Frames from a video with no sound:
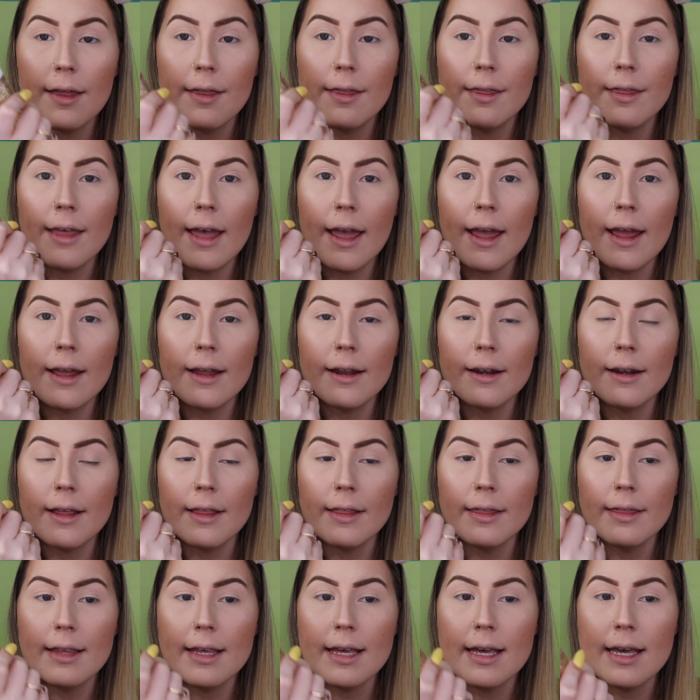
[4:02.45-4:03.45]
than
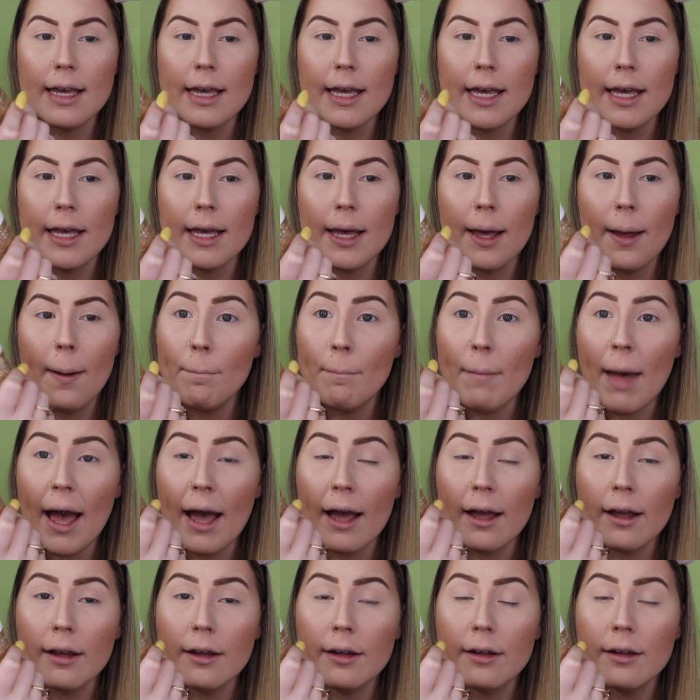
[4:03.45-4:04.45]
the
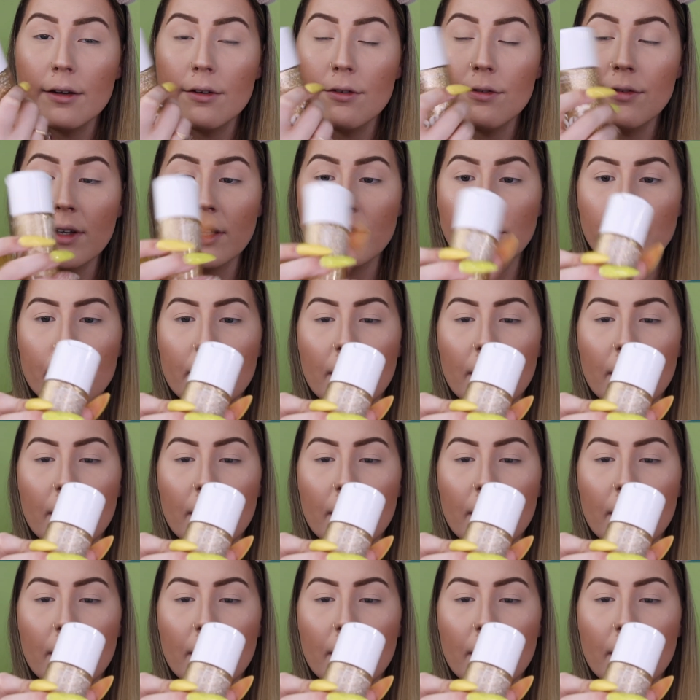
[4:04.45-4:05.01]
MAC Fix